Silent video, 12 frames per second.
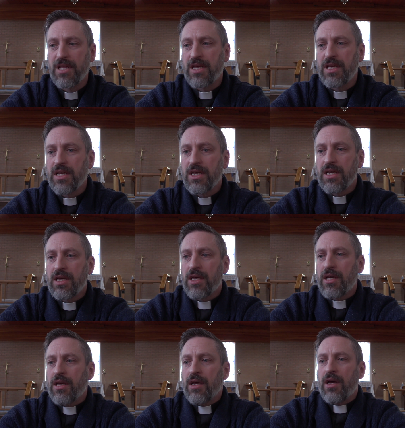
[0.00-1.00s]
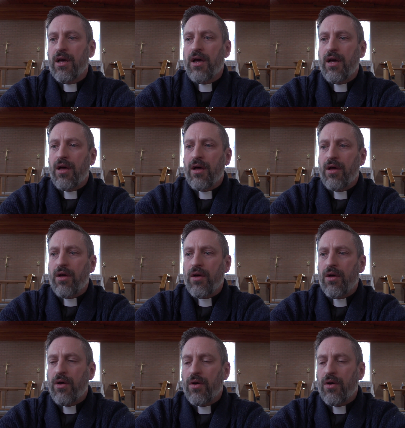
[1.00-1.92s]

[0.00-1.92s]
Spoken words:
No one is speaking in this clip.